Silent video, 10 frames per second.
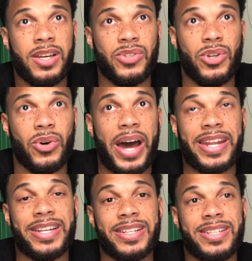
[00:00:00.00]
you know, I
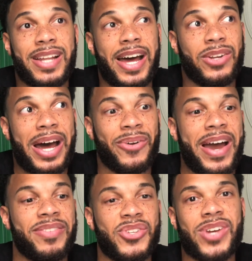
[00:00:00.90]
don't
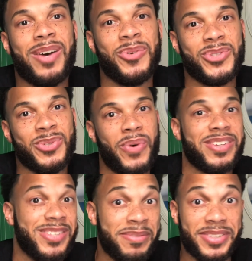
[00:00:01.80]
have to travel to
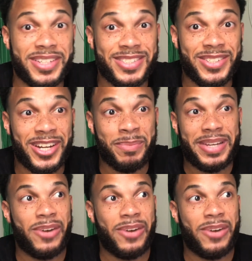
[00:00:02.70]
watch Netflix, you know what I mean?